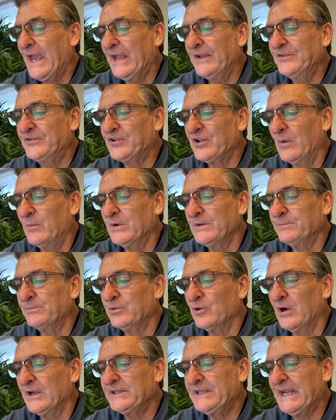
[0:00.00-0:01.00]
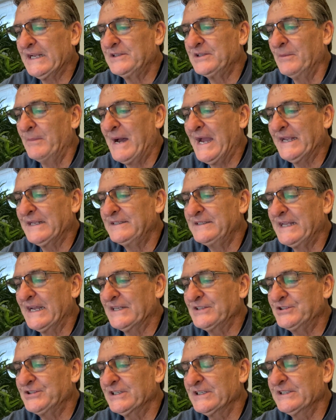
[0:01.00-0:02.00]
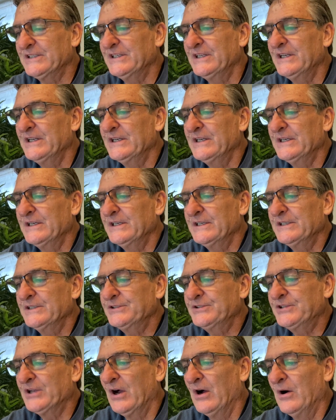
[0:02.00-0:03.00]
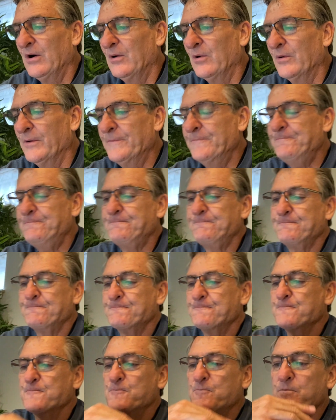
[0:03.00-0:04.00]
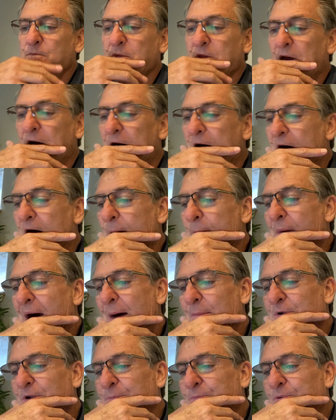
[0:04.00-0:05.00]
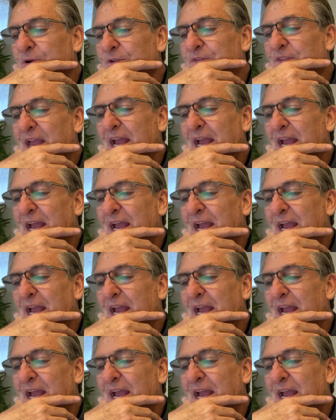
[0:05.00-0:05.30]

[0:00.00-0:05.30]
And someone brought that to my attention. So um, I'm going to put